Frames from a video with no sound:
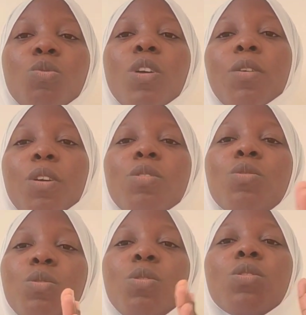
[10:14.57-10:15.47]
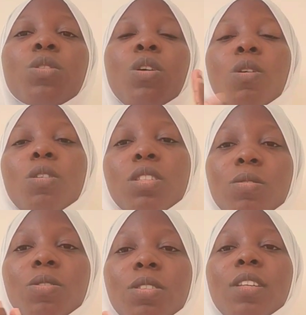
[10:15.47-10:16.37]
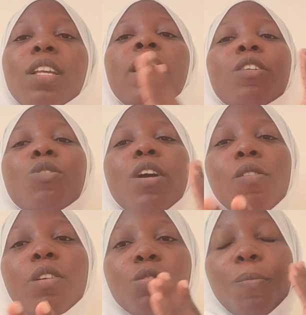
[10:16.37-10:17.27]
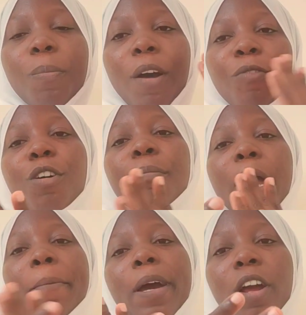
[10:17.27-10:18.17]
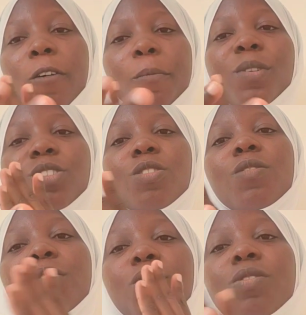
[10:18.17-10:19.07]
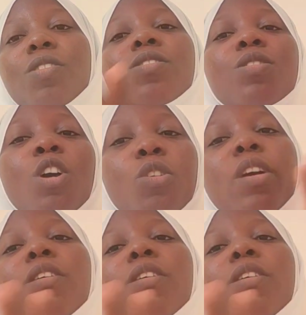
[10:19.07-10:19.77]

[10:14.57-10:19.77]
you are going to use oxytocin. You are going to perform bimanual compression of the uterus. You are